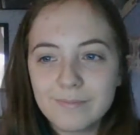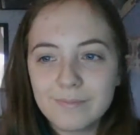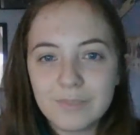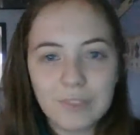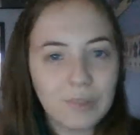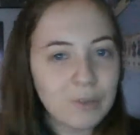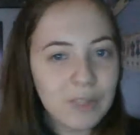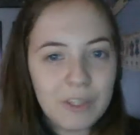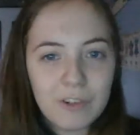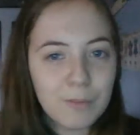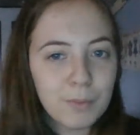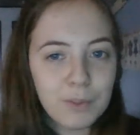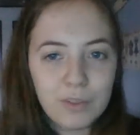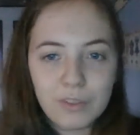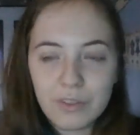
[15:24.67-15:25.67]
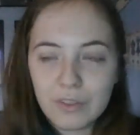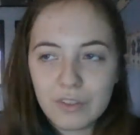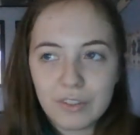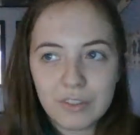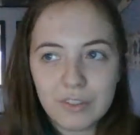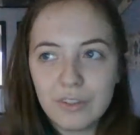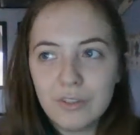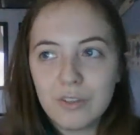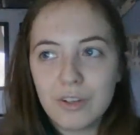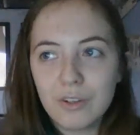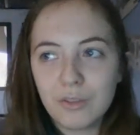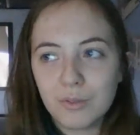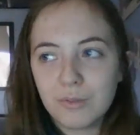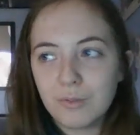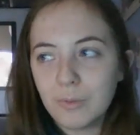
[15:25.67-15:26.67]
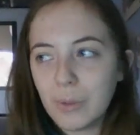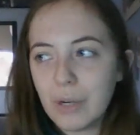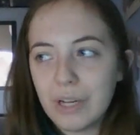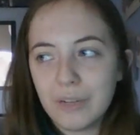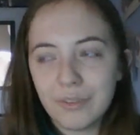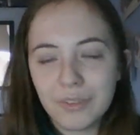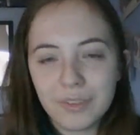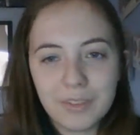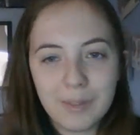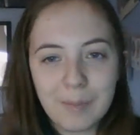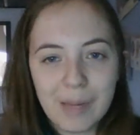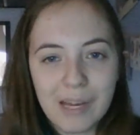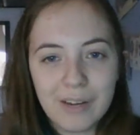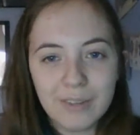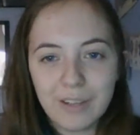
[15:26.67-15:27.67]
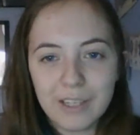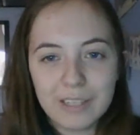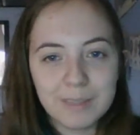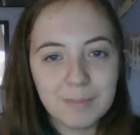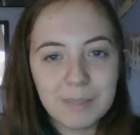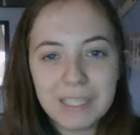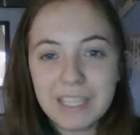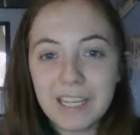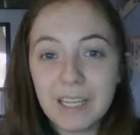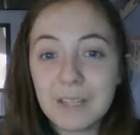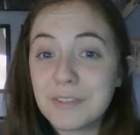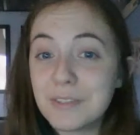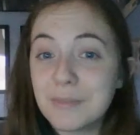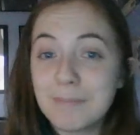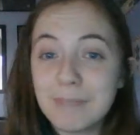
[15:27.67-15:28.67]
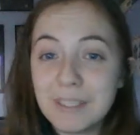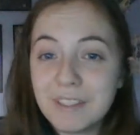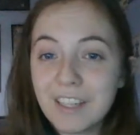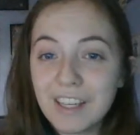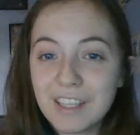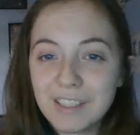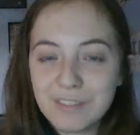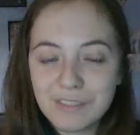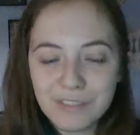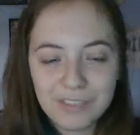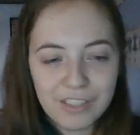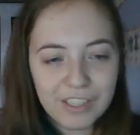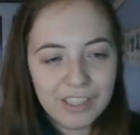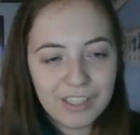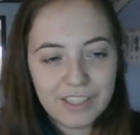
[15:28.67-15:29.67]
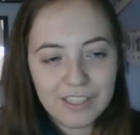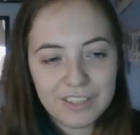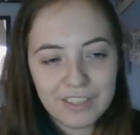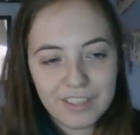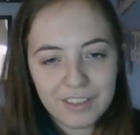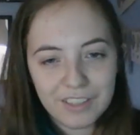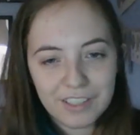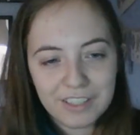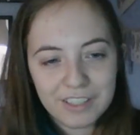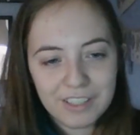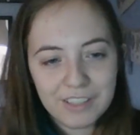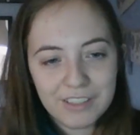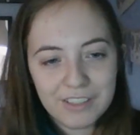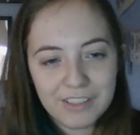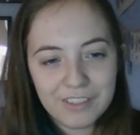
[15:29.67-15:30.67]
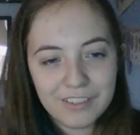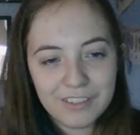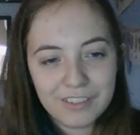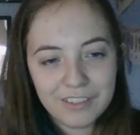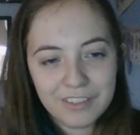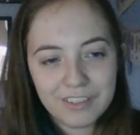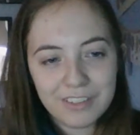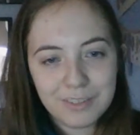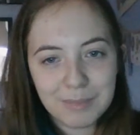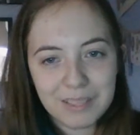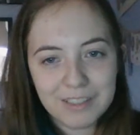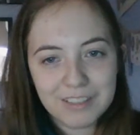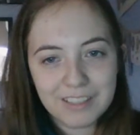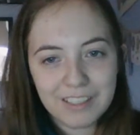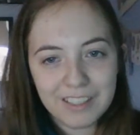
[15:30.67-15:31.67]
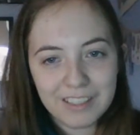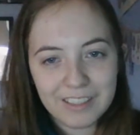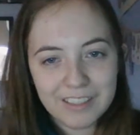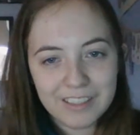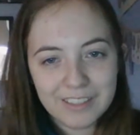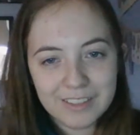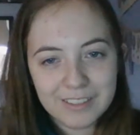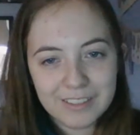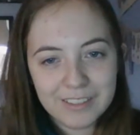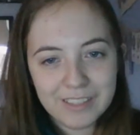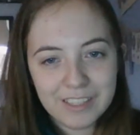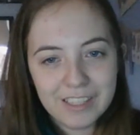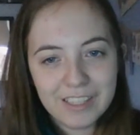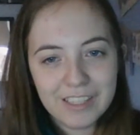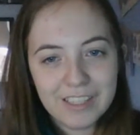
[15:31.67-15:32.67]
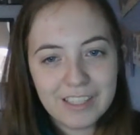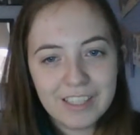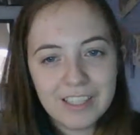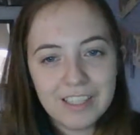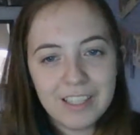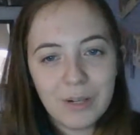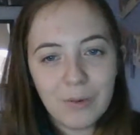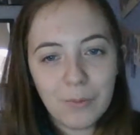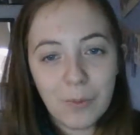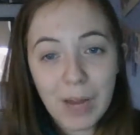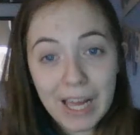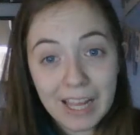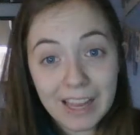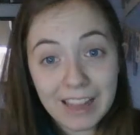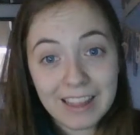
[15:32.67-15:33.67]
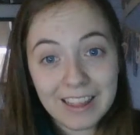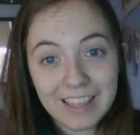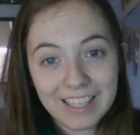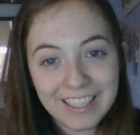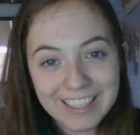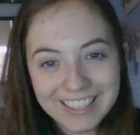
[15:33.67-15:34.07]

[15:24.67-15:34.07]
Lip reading: Not when there are monsters and who knows what else about. Like, be careful, be safe. And then it's like, Oscar's missing. Well.